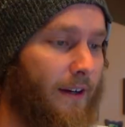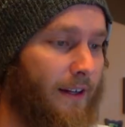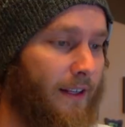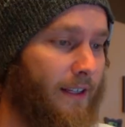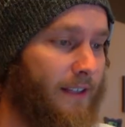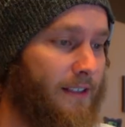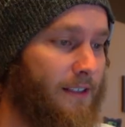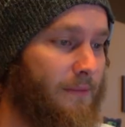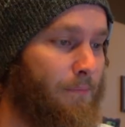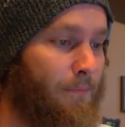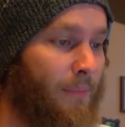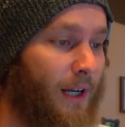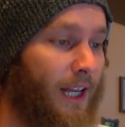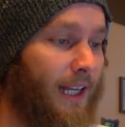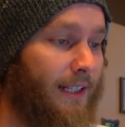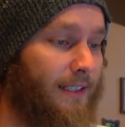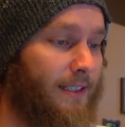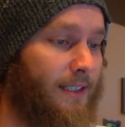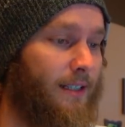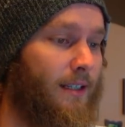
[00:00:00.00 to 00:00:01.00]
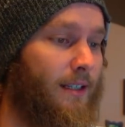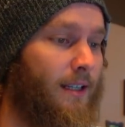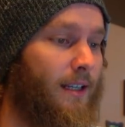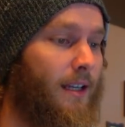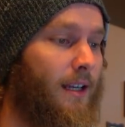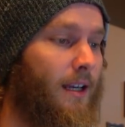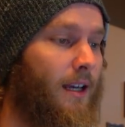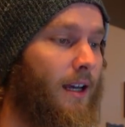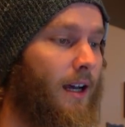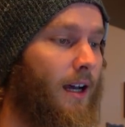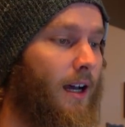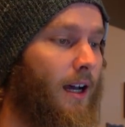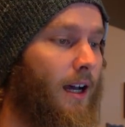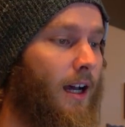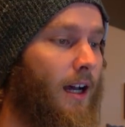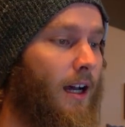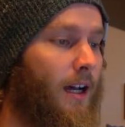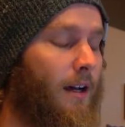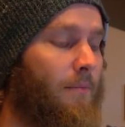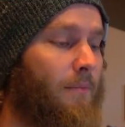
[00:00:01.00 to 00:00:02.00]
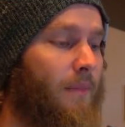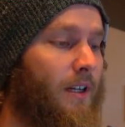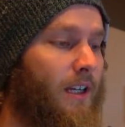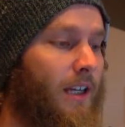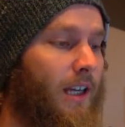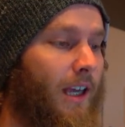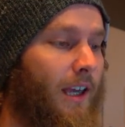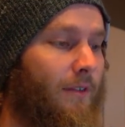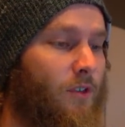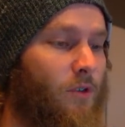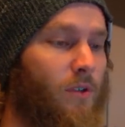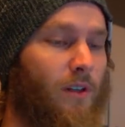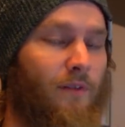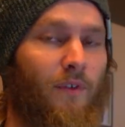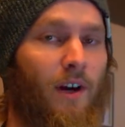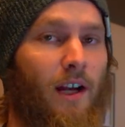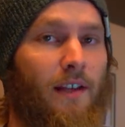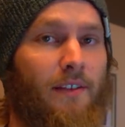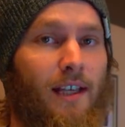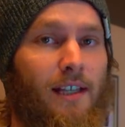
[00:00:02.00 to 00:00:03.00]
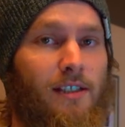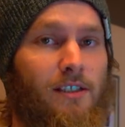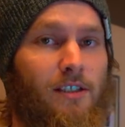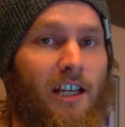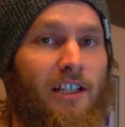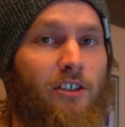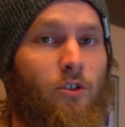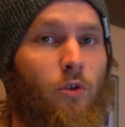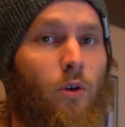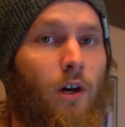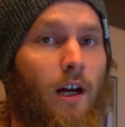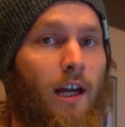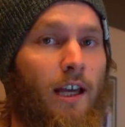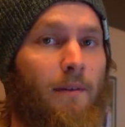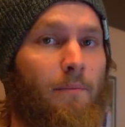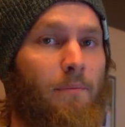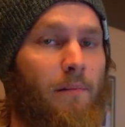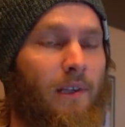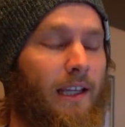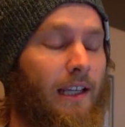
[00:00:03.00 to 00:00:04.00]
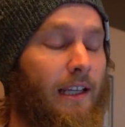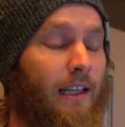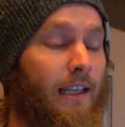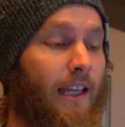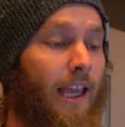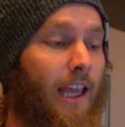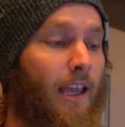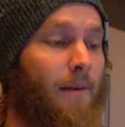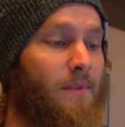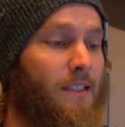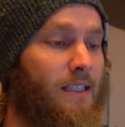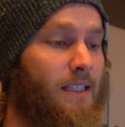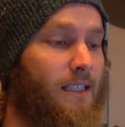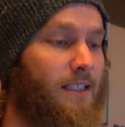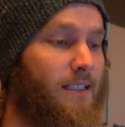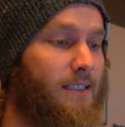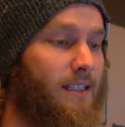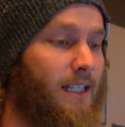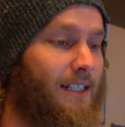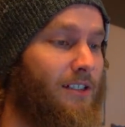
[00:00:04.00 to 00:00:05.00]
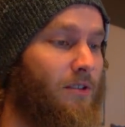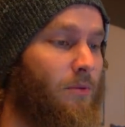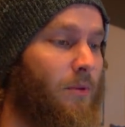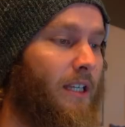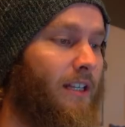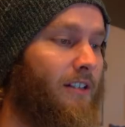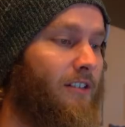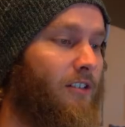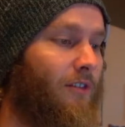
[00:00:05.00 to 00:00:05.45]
it is, but if you can find that schedule, I am playing in games in these next weeks.